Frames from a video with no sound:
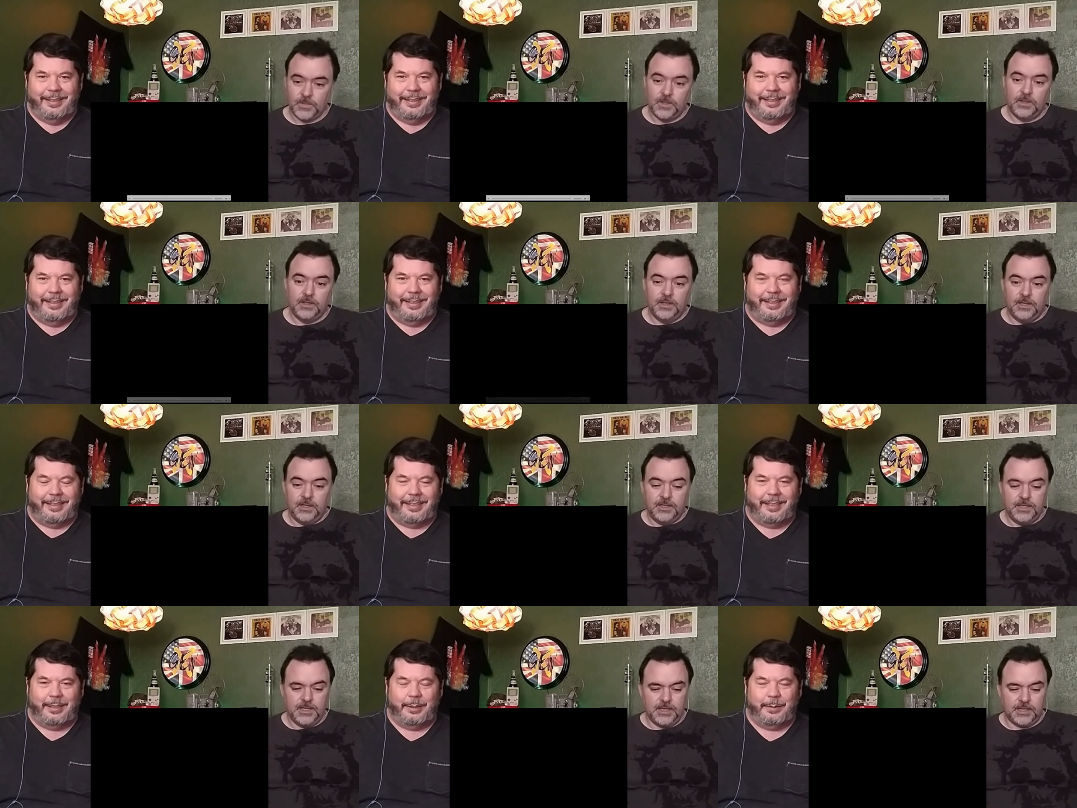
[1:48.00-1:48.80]

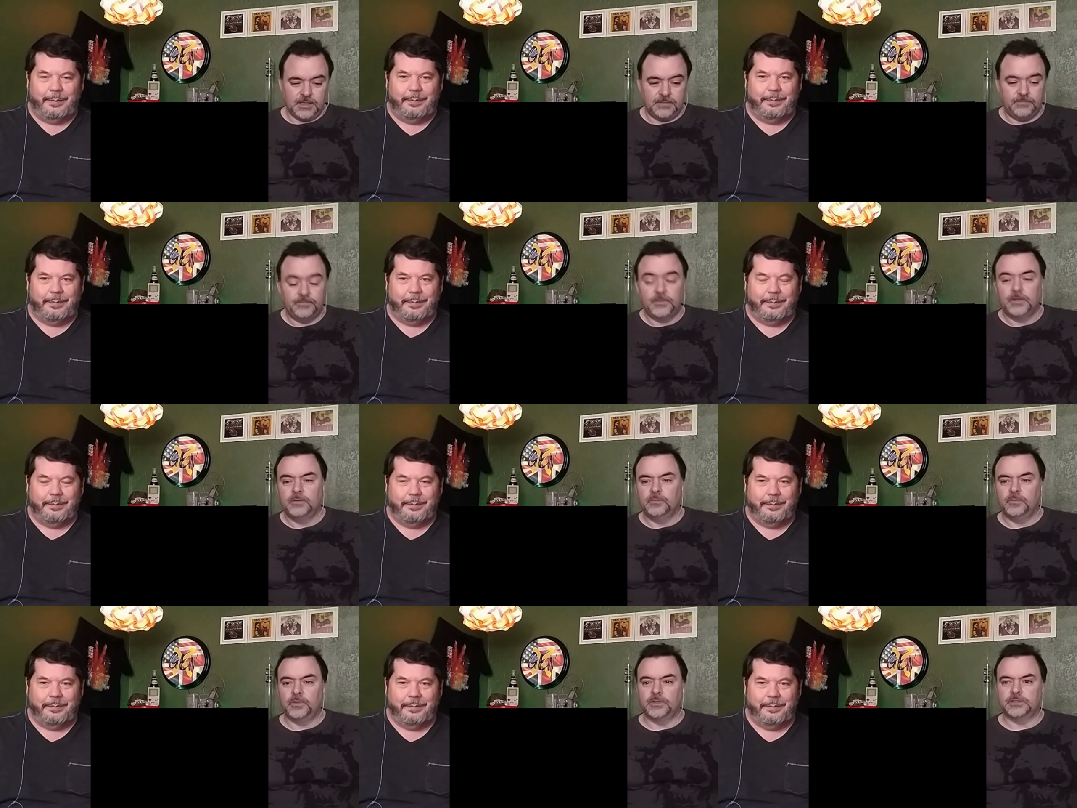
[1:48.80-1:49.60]
Speaker 1: Yeah.
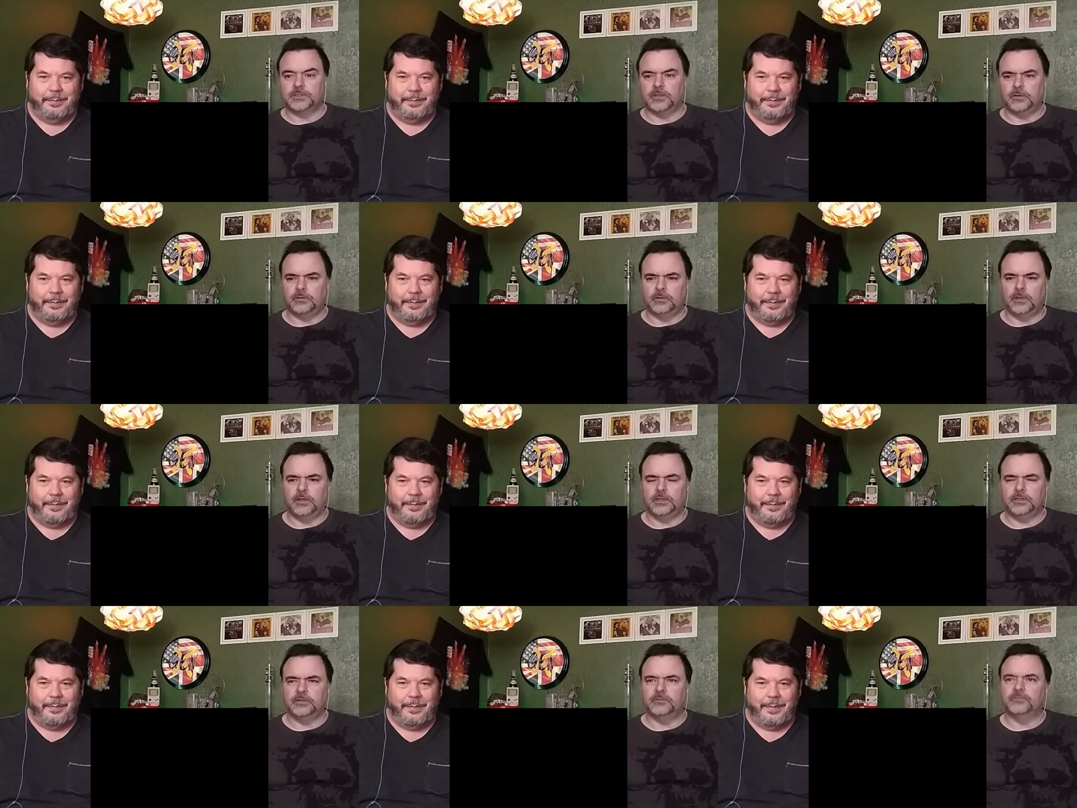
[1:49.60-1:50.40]
Well, there's the whole
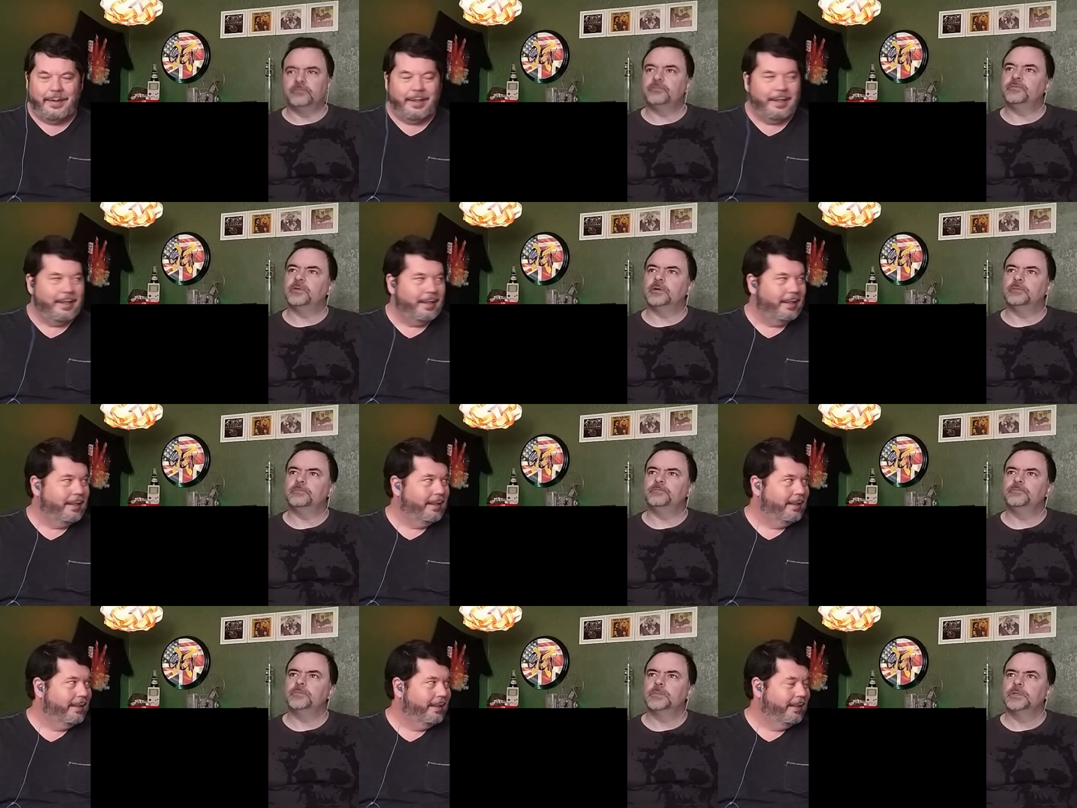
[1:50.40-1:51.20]
line of,
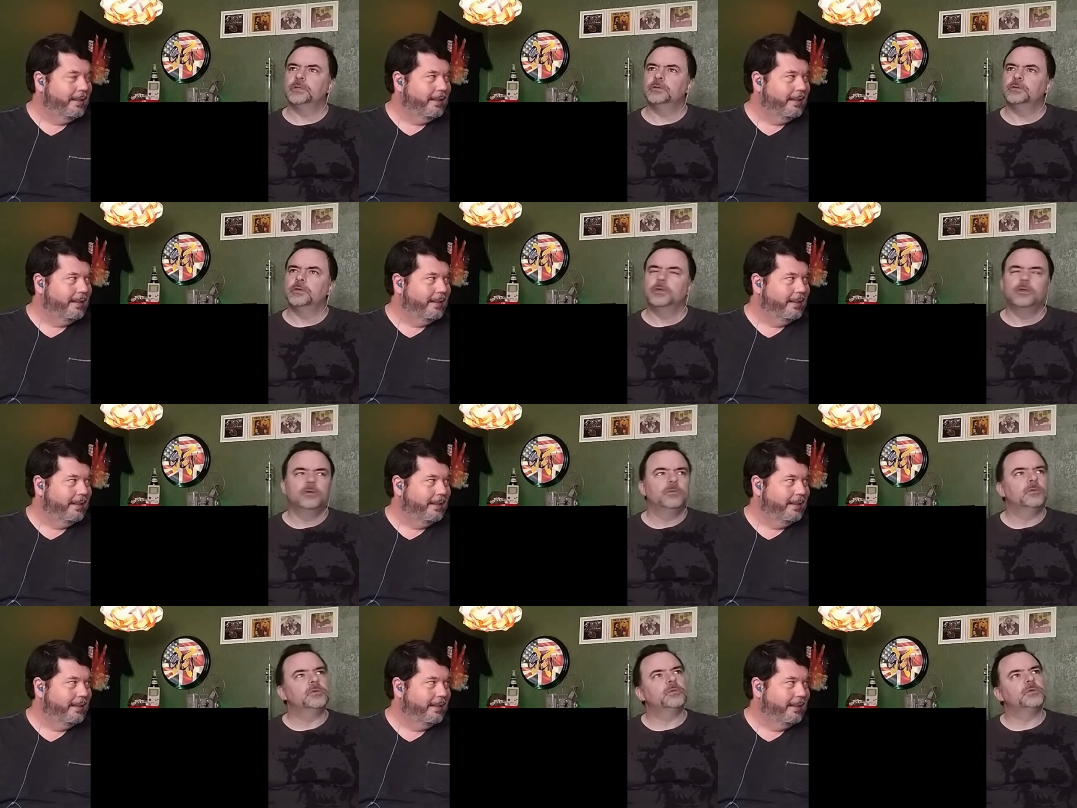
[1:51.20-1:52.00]

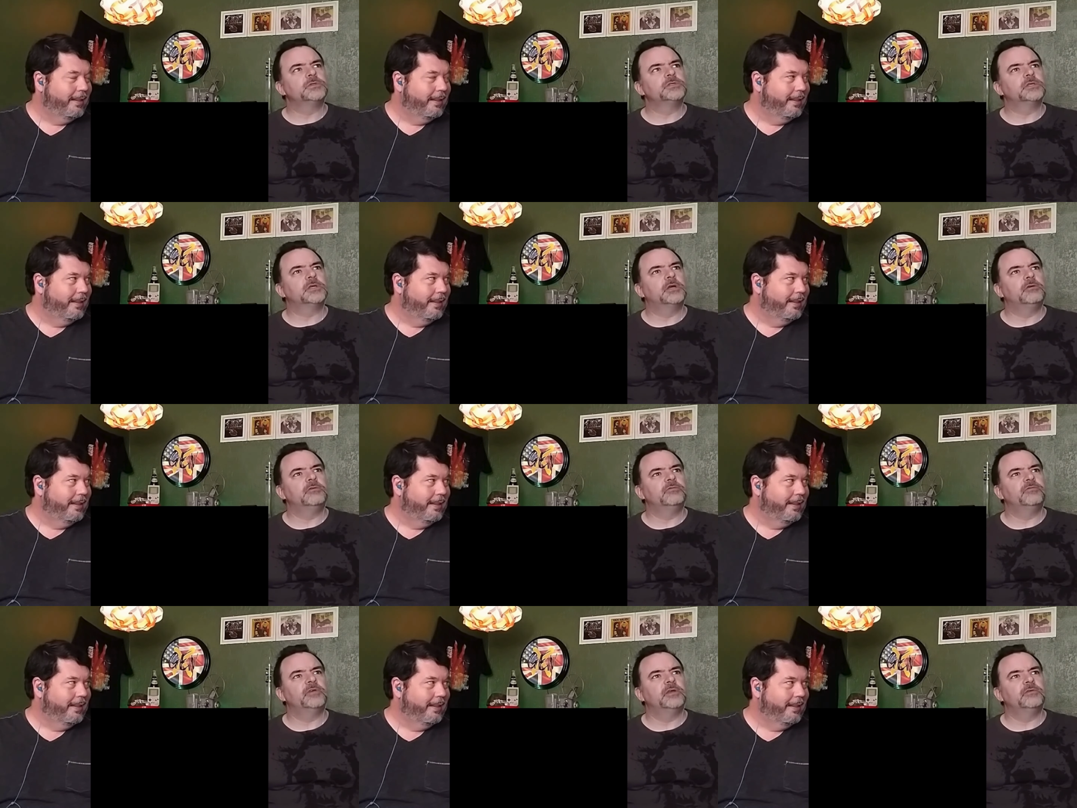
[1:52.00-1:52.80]
what was the current
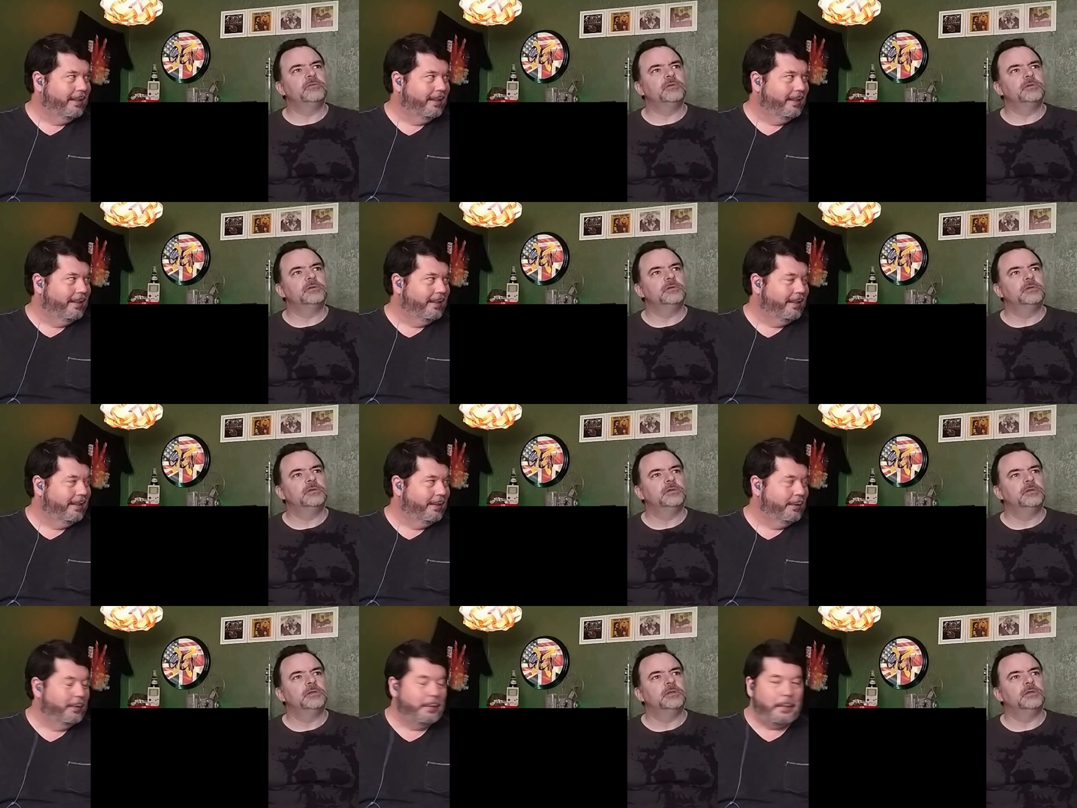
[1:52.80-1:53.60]
favorite?
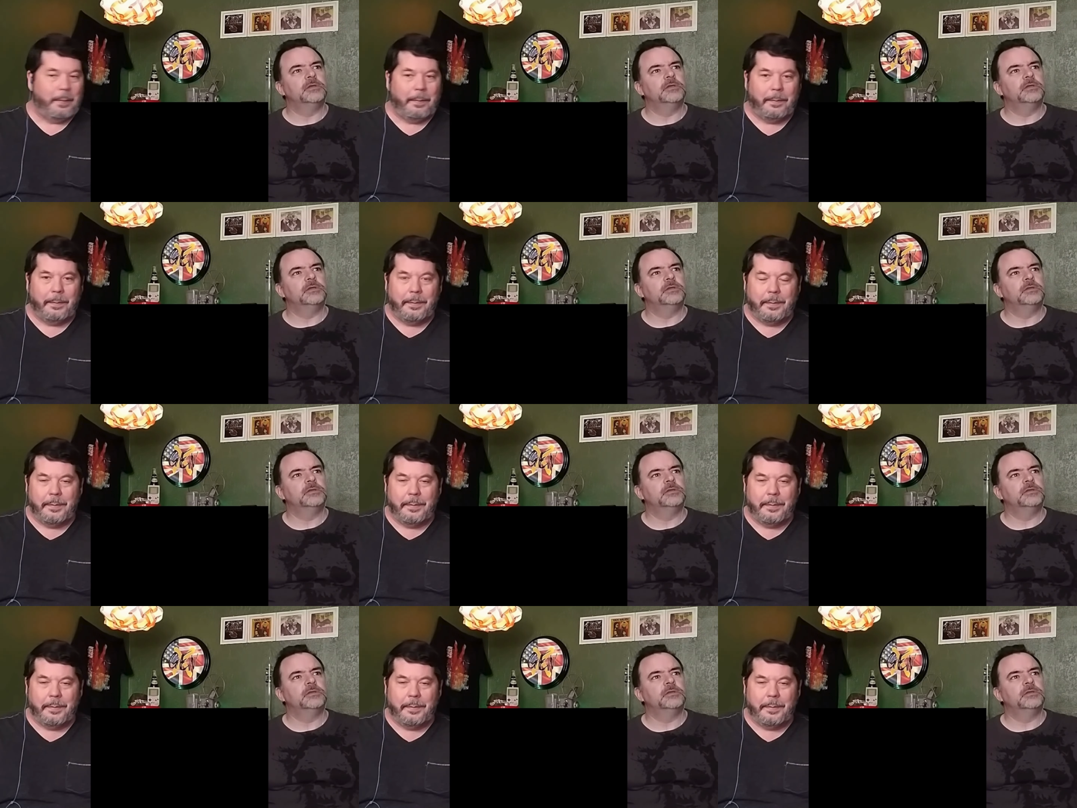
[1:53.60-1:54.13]
Can't